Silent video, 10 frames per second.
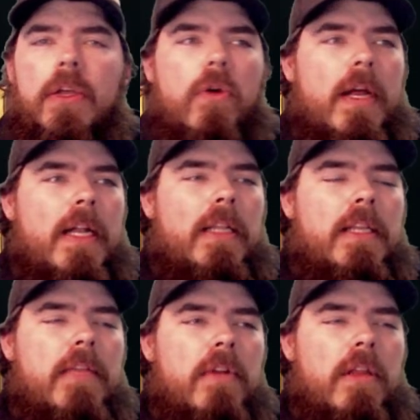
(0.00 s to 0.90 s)
go ahead and
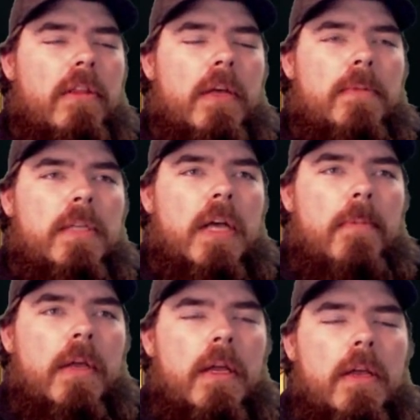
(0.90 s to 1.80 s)
leave it a thumbs
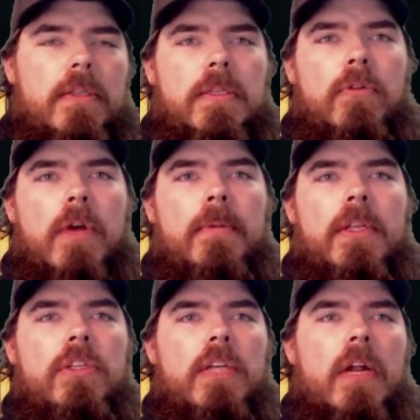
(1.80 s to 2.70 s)
up, subscribe to
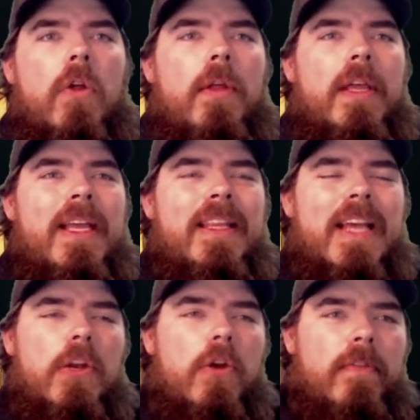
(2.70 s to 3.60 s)
the channel, hit
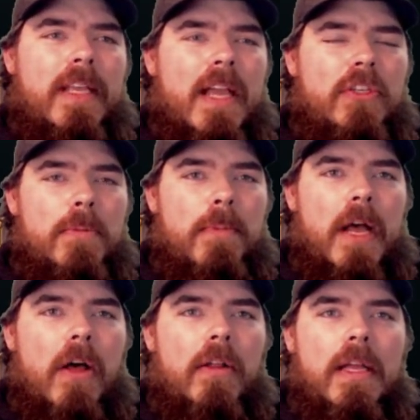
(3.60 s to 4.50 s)
that notification
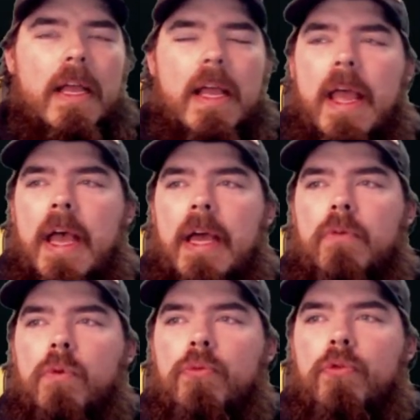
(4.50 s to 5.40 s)
bell,
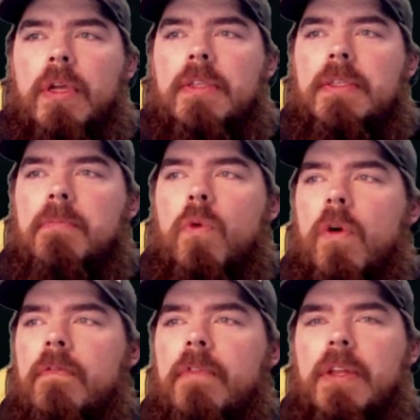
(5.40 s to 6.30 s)
and we'll bring some
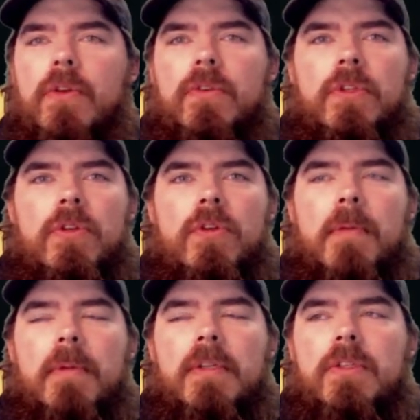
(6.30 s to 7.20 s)
more videos to you
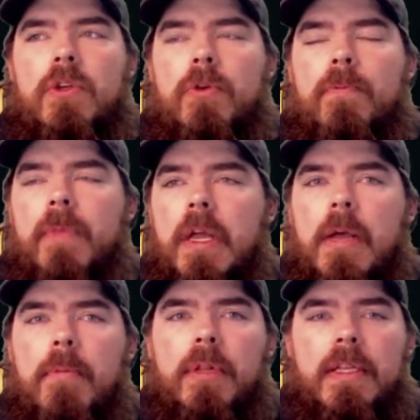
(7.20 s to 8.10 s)
coming soon.
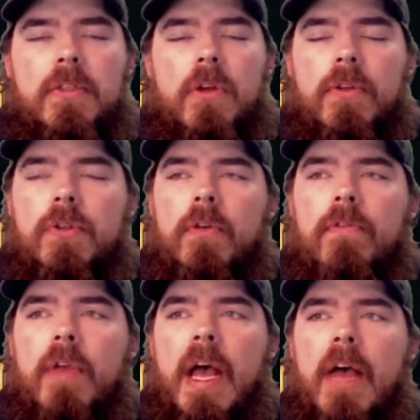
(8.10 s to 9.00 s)
Please also,
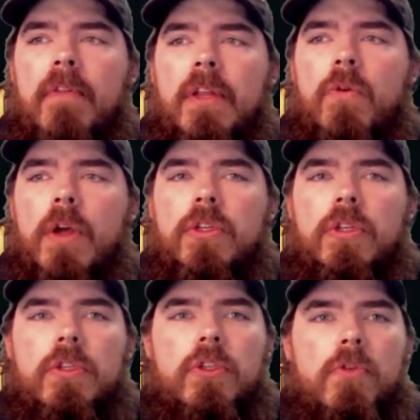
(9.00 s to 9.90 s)
if you have any
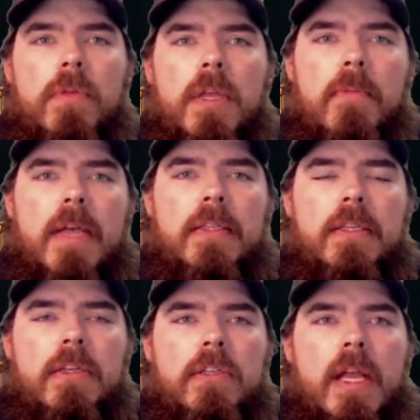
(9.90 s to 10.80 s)
questions, shoot me a
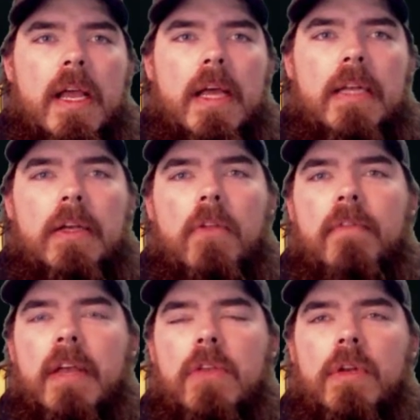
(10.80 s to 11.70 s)
message and I'll
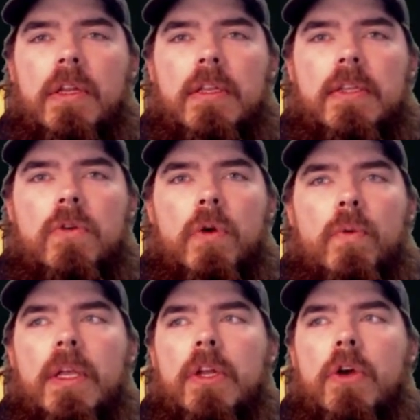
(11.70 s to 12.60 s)
invite you into the Discord
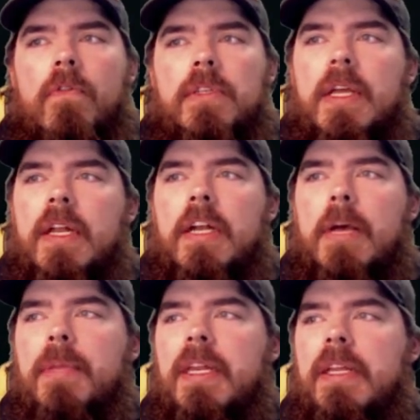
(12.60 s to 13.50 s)
and we can go over setting
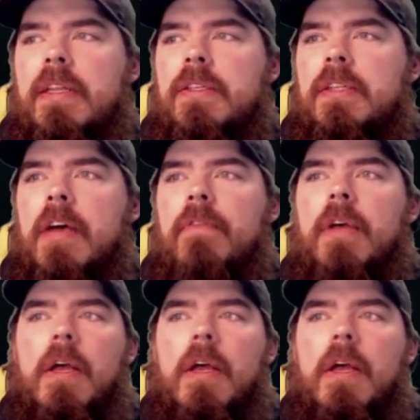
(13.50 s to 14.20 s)
up any of this stuff